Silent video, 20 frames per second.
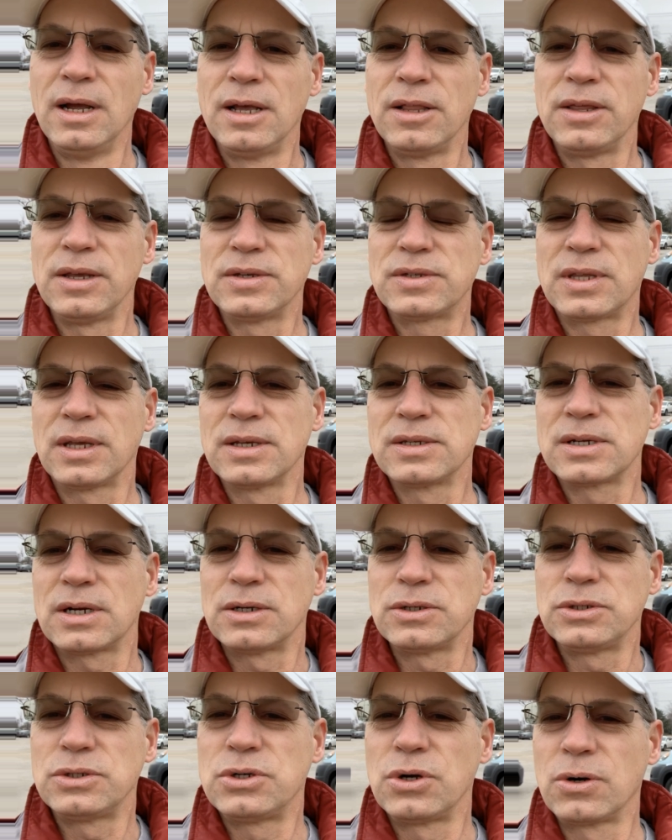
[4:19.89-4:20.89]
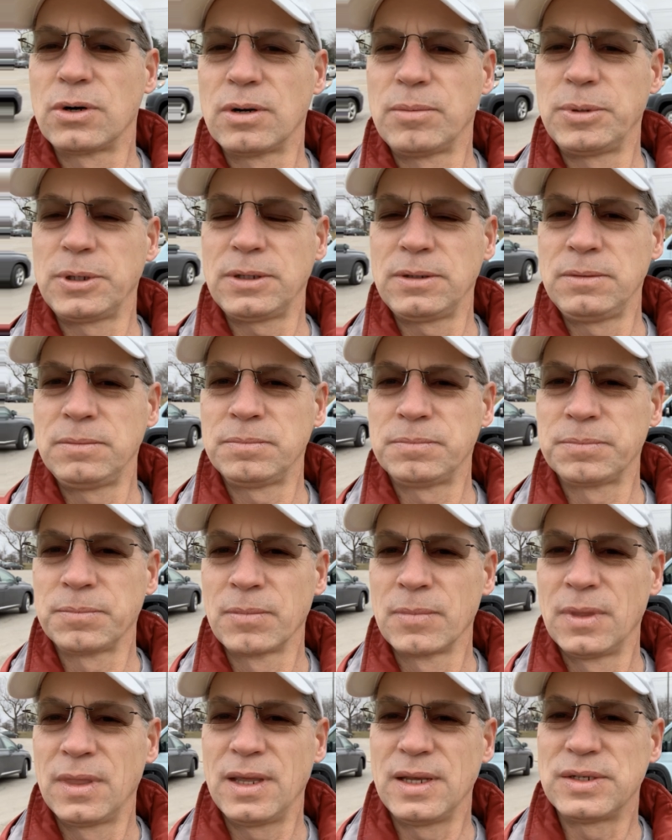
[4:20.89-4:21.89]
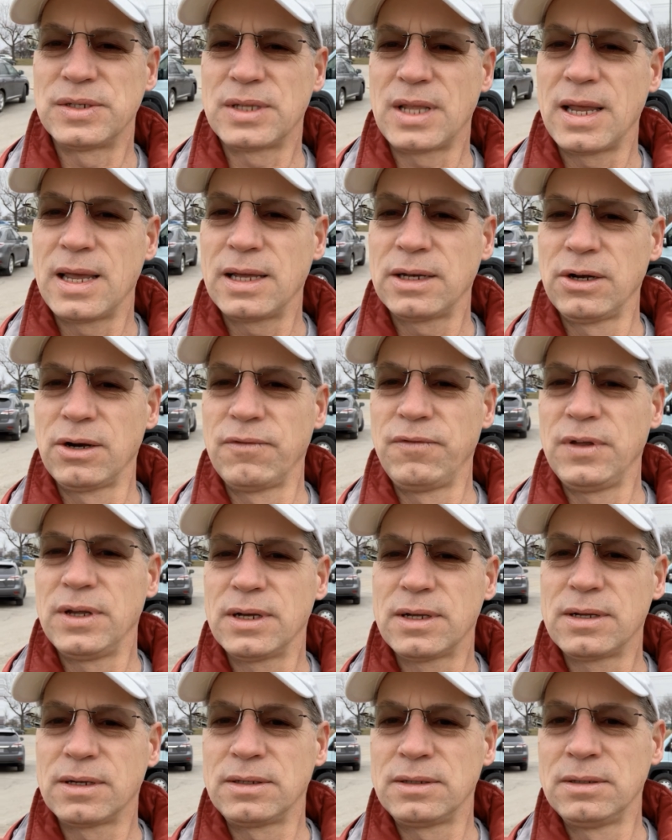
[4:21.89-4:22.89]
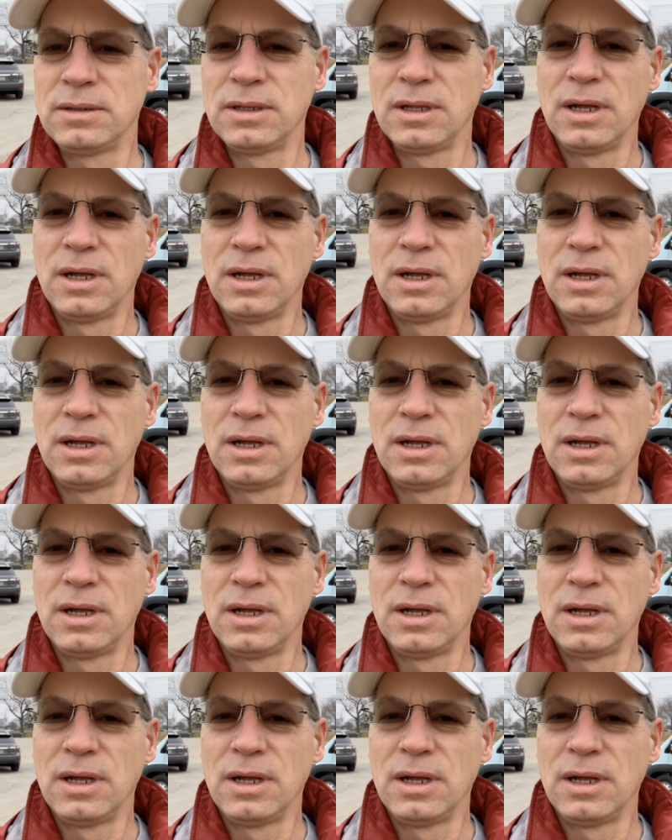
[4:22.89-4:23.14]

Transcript: These things are durable. They stay on your vehicle.